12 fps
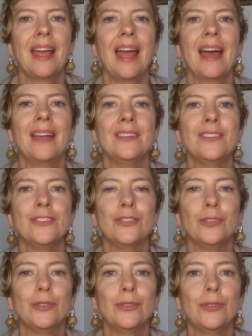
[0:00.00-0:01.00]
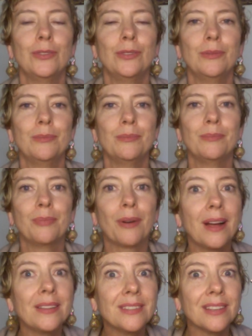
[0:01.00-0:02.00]
and to
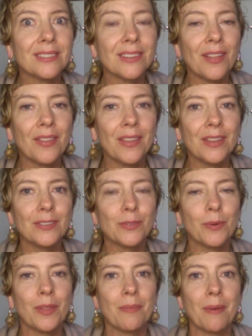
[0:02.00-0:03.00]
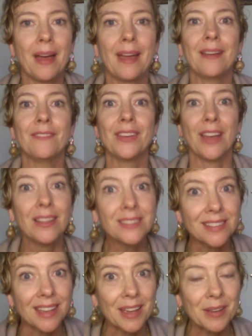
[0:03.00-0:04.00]
process all this with my
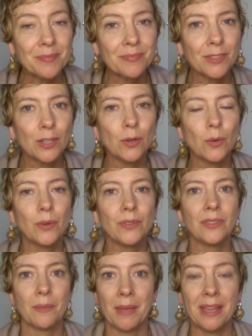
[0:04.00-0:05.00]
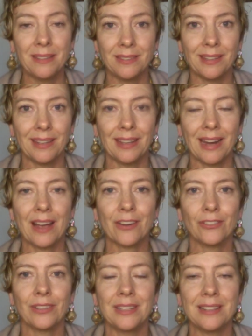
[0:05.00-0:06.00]
fiance who was amazing and
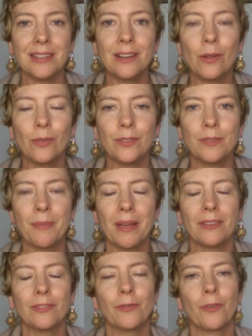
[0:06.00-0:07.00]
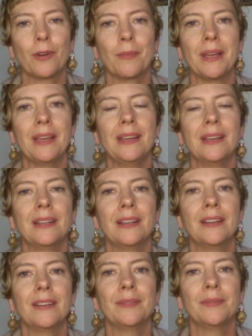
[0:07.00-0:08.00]
actually did hold space for me in
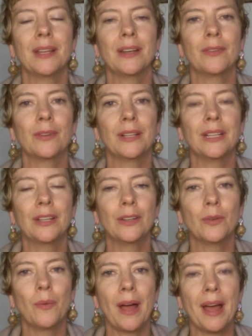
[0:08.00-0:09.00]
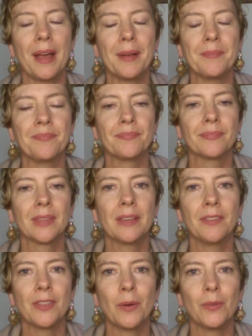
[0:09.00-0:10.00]
a in a really good way
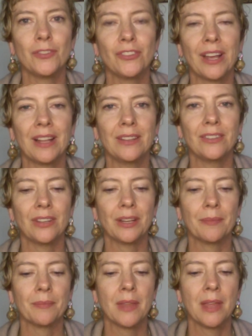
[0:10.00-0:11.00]
even though it was challenging